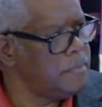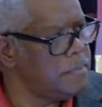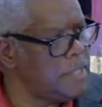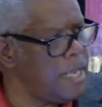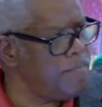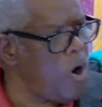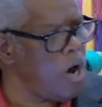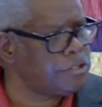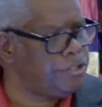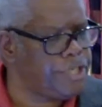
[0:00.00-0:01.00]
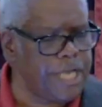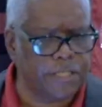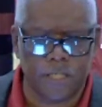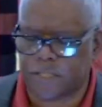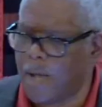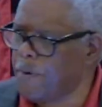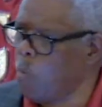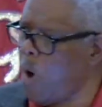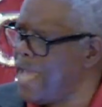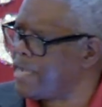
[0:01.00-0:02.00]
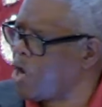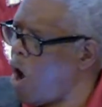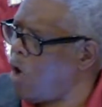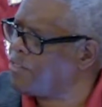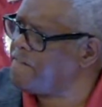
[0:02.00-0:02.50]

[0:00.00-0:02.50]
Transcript: They marched Jesus up a way called the